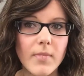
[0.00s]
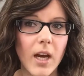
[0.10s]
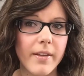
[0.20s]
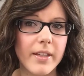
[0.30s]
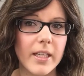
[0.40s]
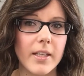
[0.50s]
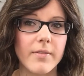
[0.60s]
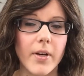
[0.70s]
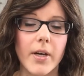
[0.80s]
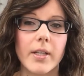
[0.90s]
think it can
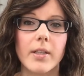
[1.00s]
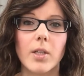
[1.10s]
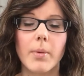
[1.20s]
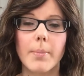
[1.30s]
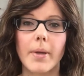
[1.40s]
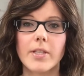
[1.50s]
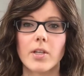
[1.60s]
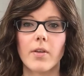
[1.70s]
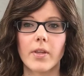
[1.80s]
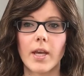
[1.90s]
vary a little bit based
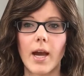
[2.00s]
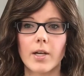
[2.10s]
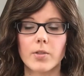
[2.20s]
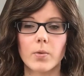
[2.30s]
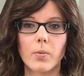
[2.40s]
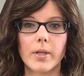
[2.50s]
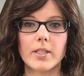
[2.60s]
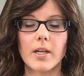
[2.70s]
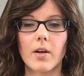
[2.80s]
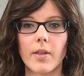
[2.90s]
on the actual wig
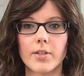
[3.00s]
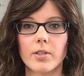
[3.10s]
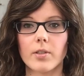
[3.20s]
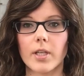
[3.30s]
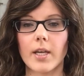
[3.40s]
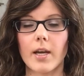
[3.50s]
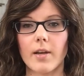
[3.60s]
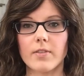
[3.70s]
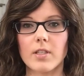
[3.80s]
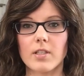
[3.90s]
style that you're looking at.
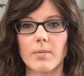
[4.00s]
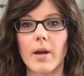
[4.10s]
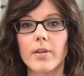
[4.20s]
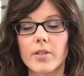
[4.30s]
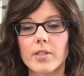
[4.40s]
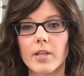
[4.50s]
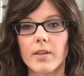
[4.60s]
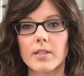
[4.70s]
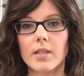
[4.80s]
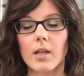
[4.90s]
I've seen some others in
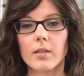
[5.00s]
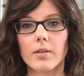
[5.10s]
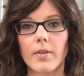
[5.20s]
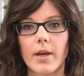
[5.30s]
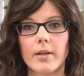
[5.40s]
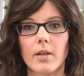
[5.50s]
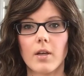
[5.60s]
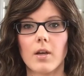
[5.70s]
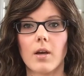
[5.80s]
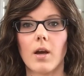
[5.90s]
this color that
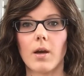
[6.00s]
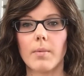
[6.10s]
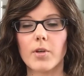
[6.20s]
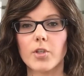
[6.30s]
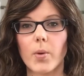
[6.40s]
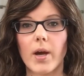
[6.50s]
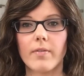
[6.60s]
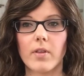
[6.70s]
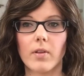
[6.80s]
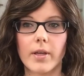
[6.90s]
do
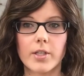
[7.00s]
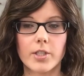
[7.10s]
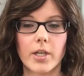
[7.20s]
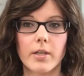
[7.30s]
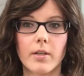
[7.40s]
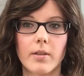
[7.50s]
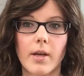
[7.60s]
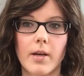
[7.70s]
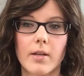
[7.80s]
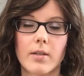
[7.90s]
have the lighter shade
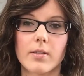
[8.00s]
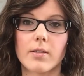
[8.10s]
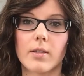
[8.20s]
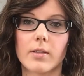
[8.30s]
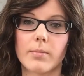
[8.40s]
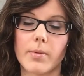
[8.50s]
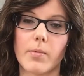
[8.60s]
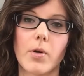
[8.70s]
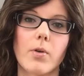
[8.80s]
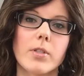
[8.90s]
that is a little bit
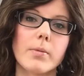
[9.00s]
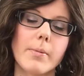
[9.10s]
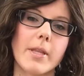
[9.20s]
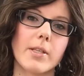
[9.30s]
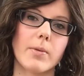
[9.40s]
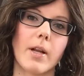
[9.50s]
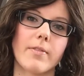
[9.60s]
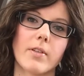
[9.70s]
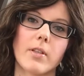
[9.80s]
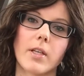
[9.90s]
more noticeable. With this one, I
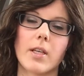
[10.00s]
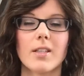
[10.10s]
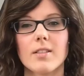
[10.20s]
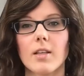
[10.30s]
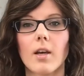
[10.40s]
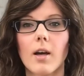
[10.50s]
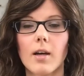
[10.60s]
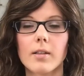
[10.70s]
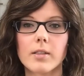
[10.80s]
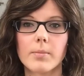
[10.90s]
feel like it's
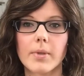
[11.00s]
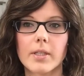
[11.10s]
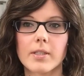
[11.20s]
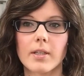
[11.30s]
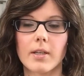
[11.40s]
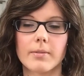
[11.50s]
a little bit